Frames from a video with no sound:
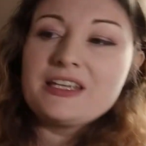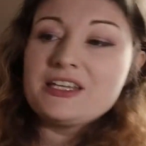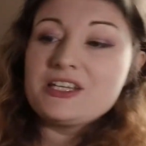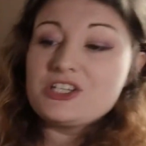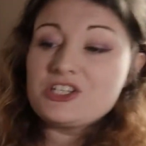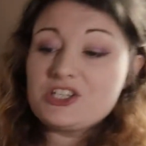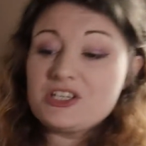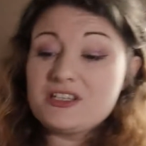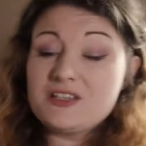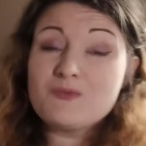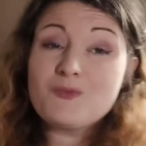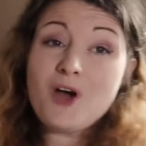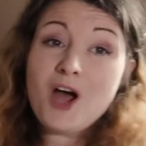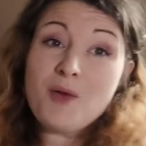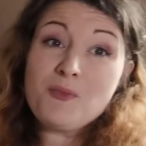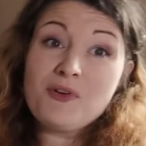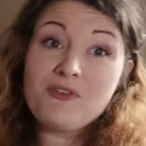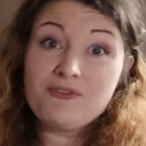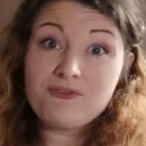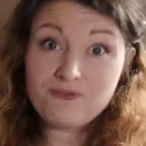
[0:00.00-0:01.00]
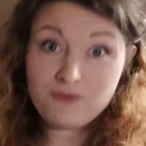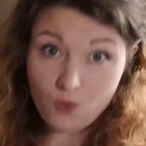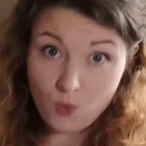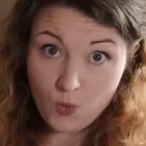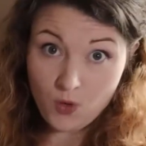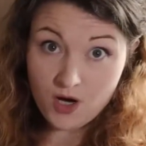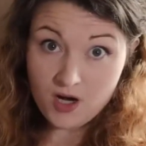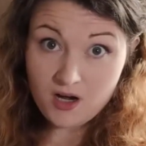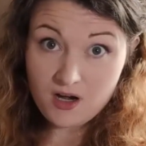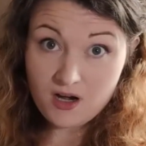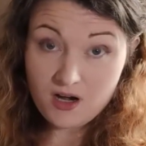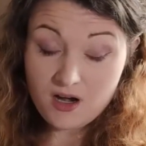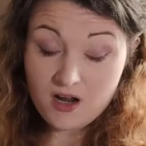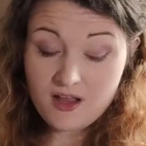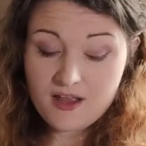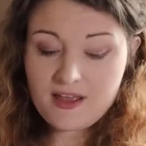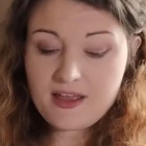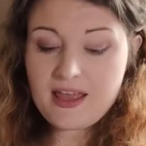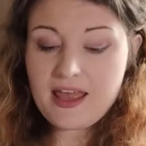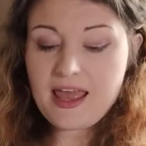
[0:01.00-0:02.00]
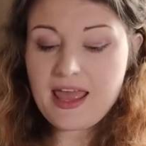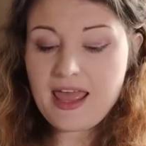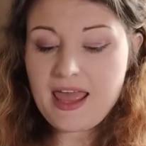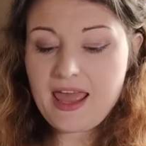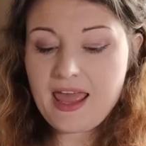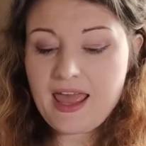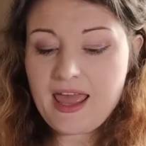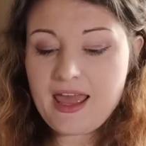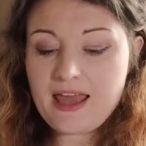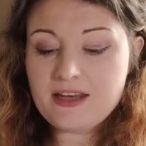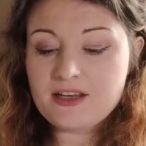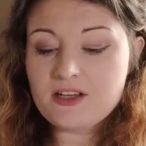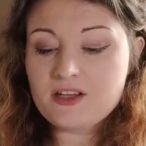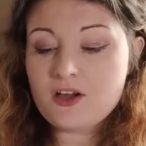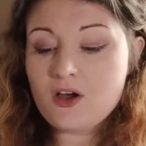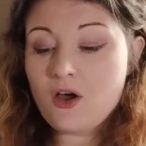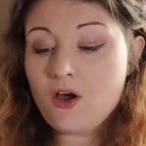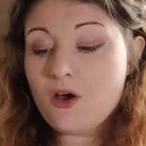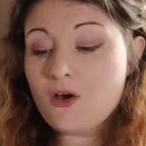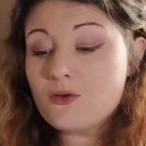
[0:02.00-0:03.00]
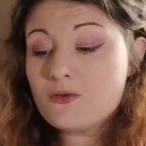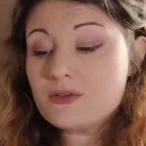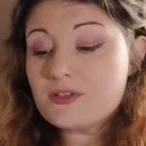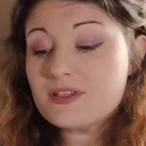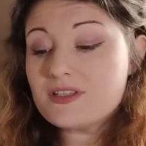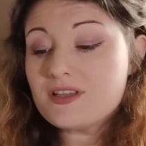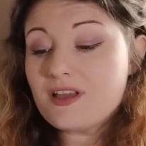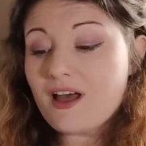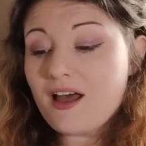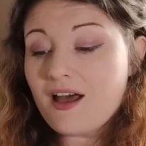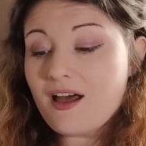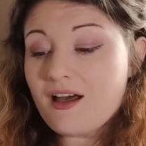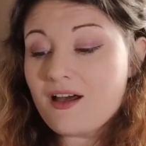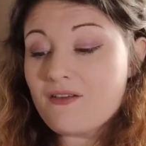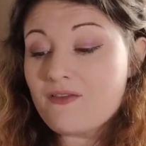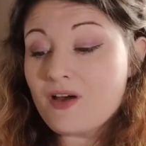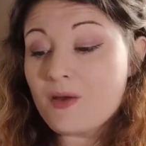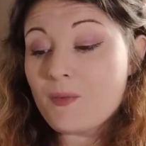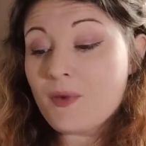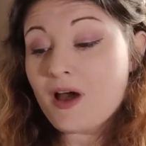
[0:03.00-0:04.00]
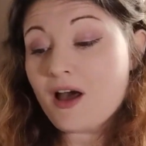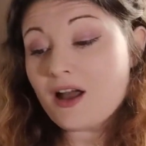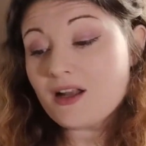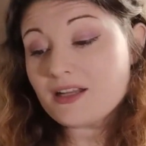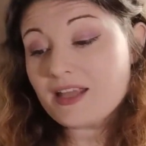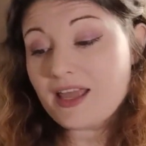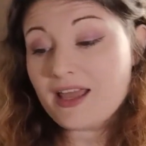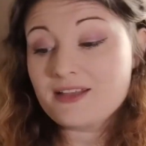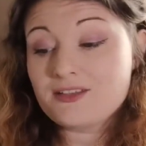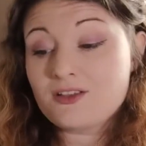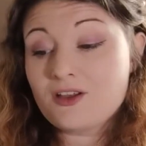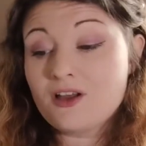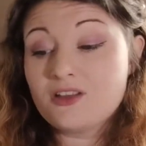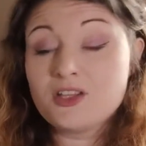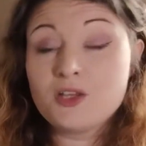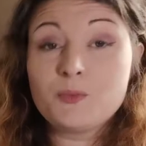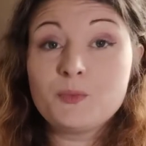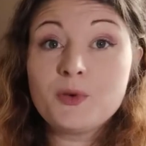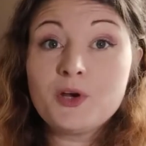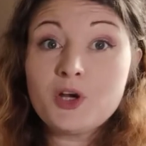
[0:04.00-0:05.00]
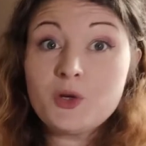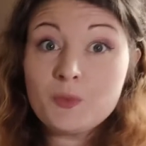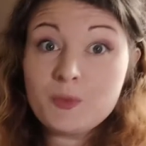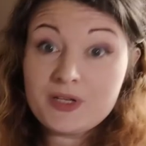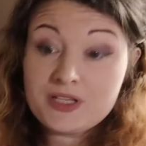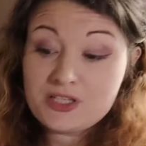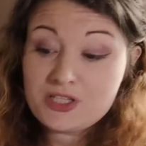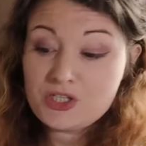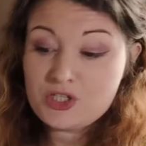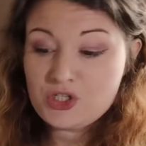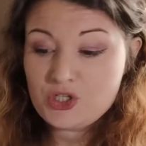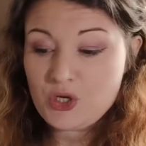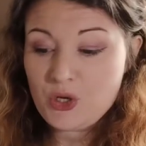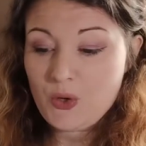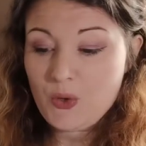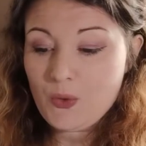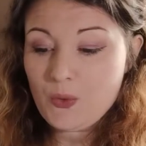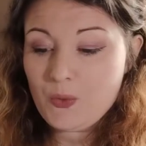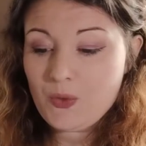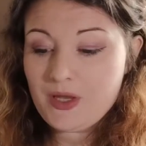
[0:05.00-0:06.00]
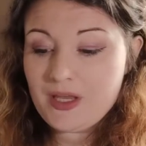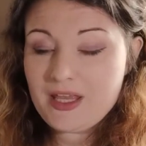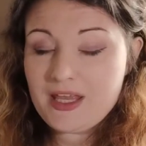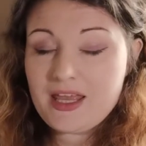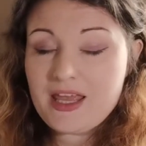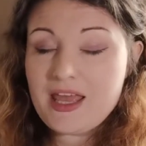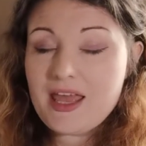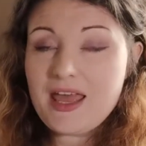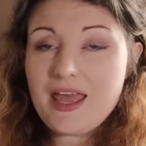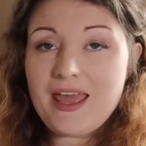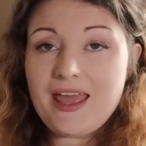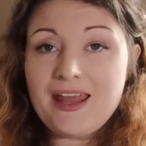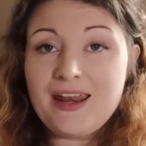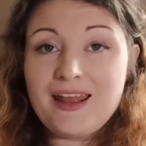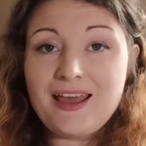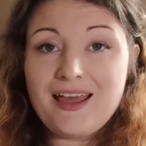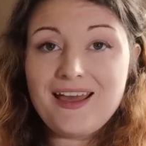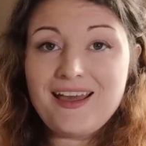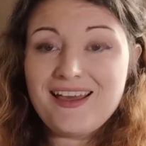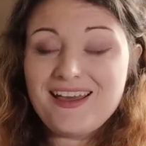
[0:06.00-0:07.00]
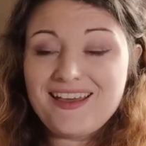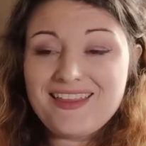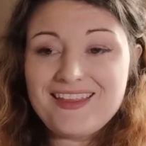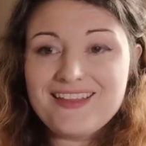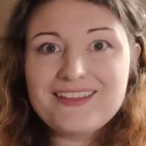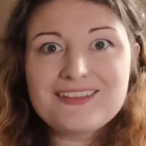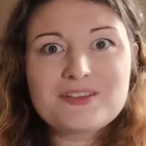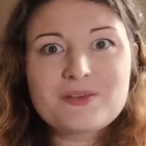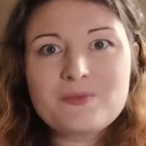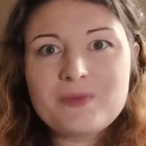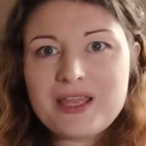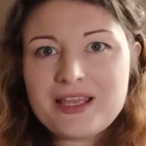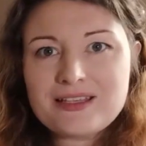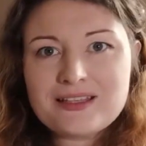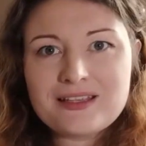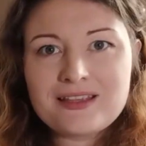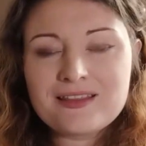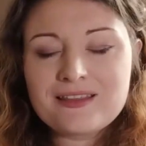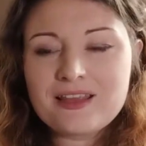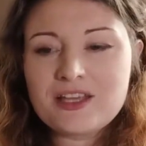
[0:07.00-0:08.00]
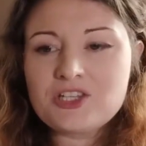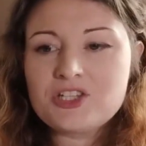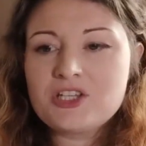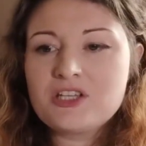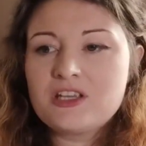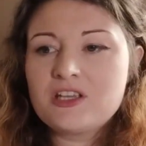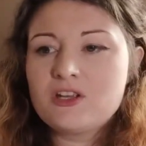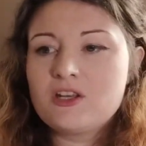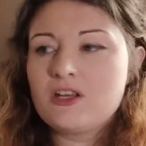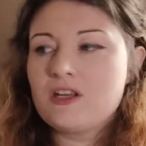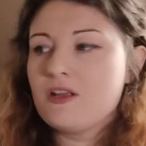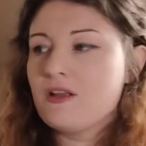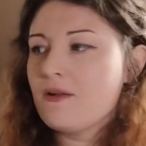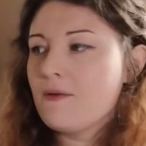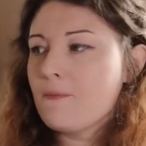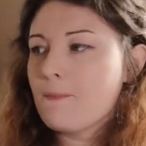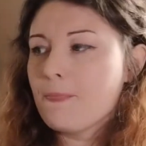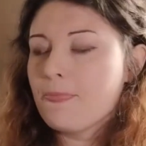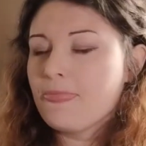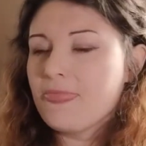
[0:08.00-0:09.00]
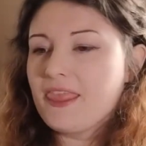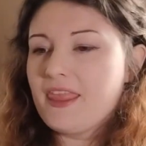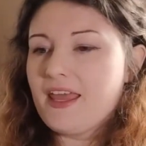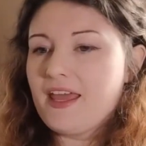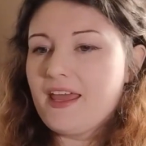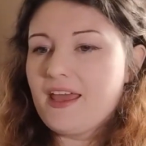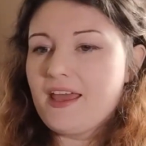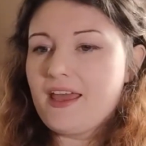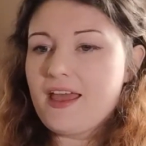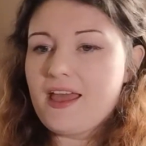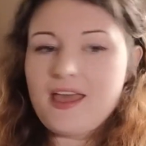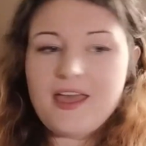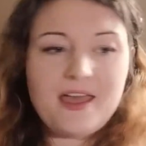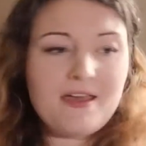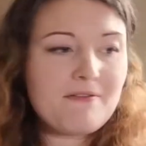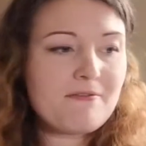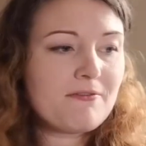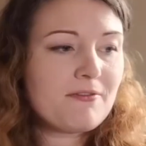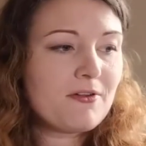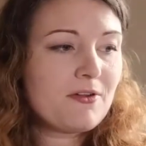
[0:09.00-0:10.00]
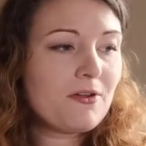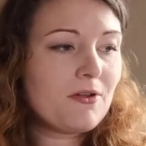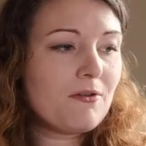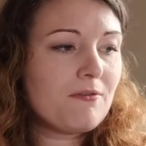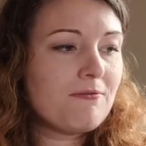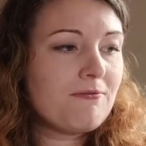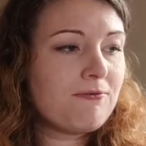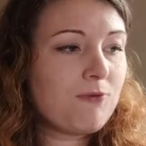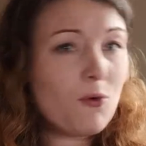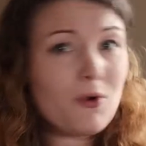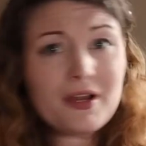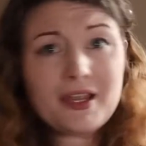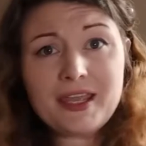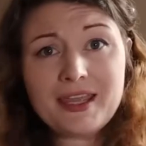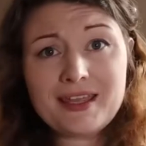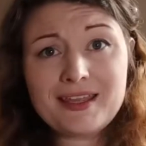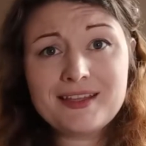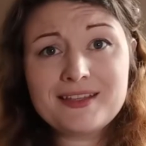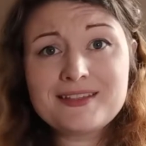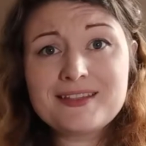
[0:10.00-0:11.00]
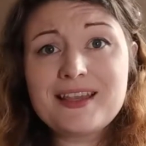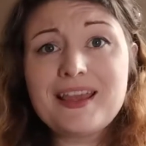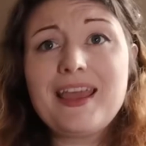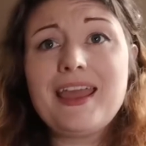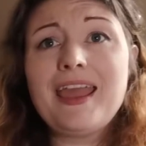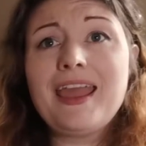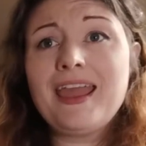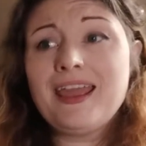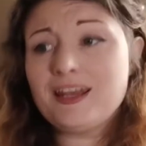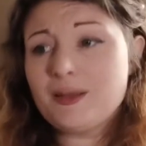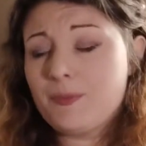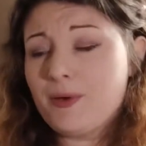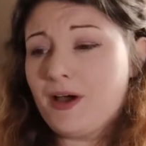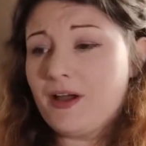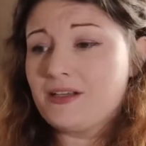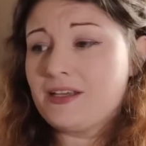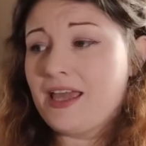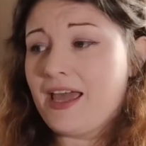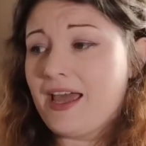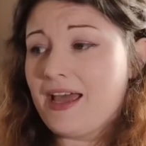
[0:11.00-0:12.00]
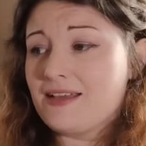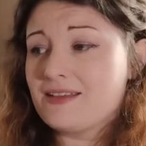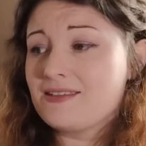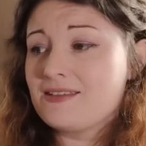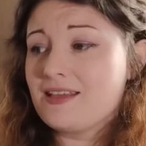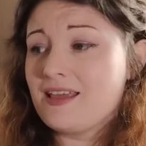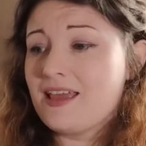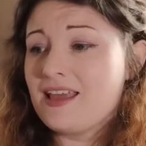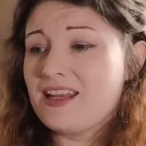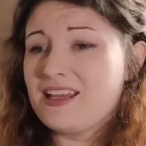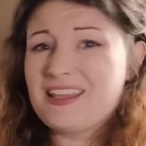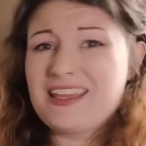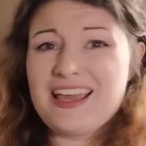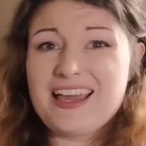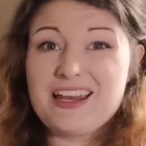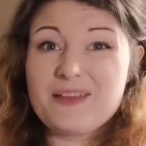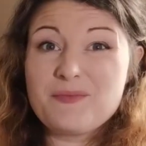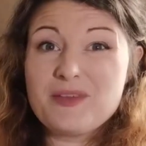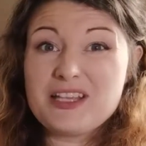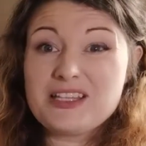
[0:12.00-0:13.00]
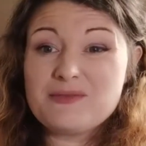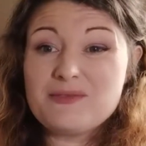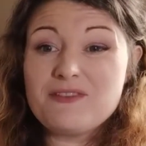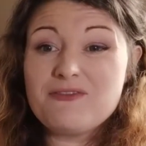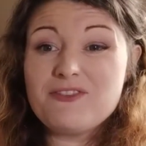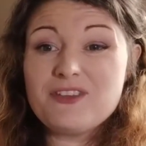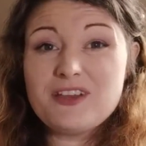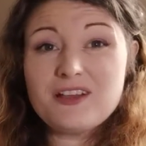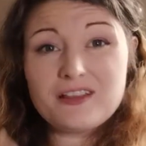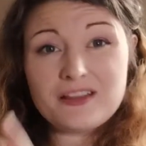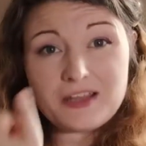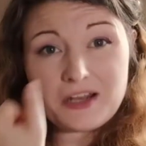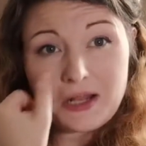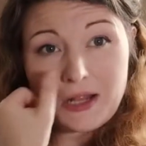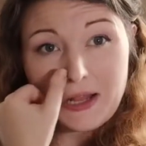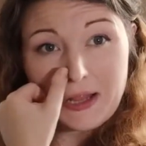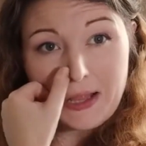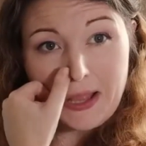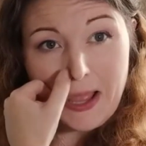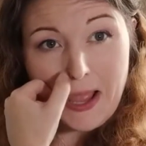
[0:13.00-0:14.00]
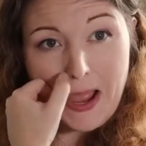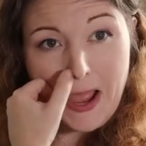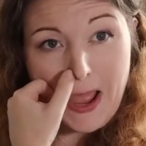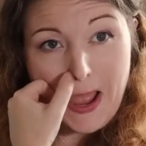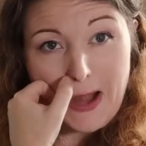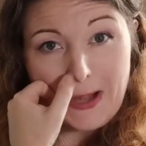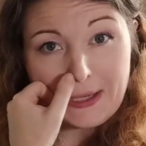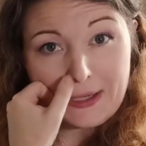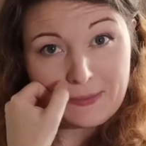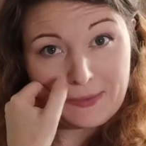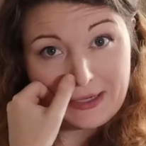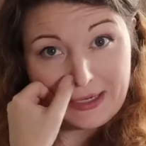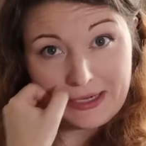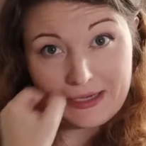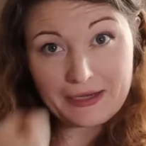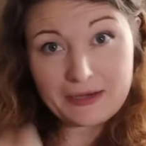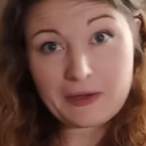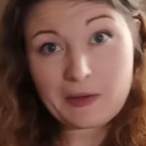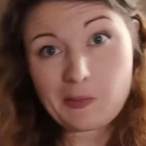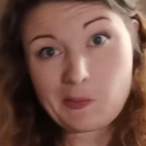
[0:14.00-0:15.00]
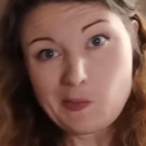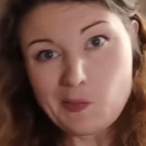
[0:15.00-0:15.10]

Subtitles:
She's a mom of 4 and a host of a podcast called The Purpose Show. And I think it's amazing that she can have 4 kids and a podcast, and it kind of makes me feel a little intimidated